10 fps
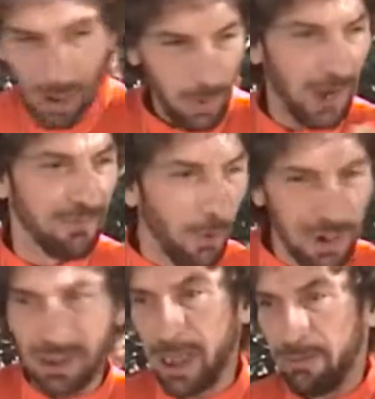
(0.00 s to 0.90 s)
We have
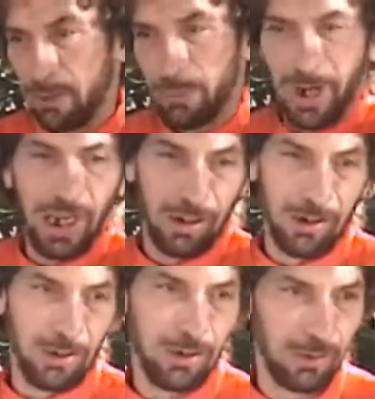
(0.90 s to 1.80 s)
47
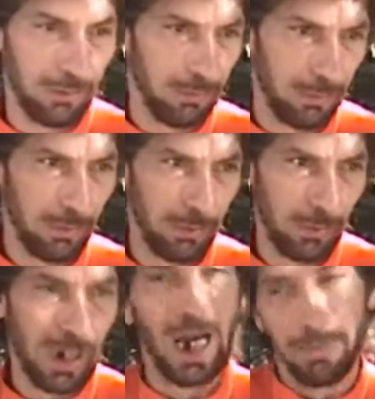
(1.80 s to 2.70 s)
brains.
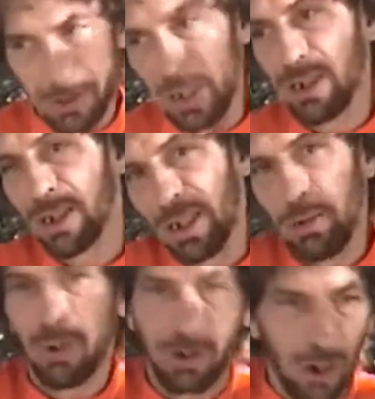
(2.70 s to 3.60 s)
Hypothetically,
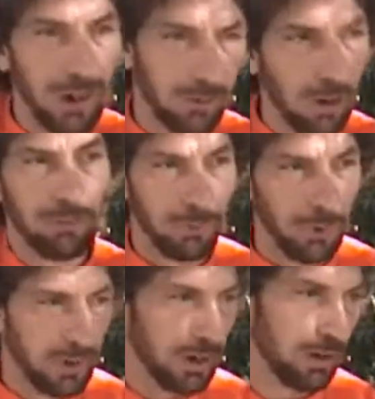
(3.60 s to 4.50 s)
I couldn't
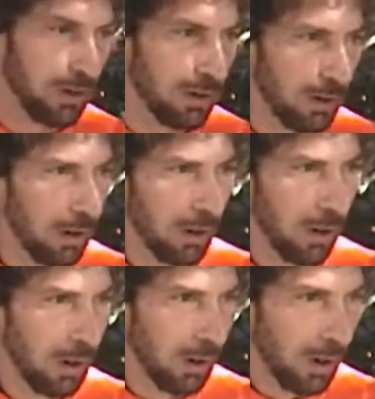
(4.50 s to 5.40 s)
prove this.
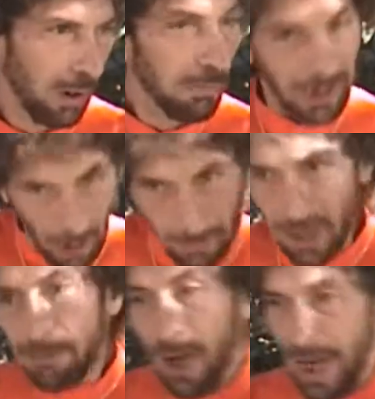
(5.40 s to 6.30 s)
But how
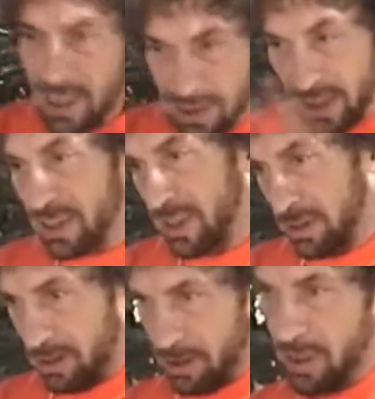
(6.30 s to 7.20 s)
many minds
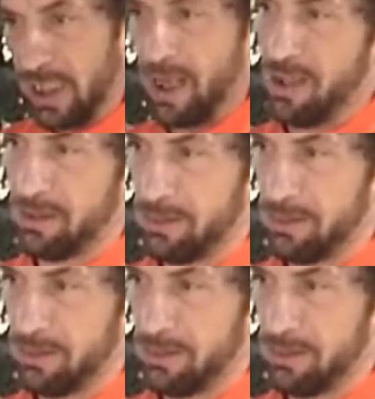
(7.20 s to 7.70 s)
exist here?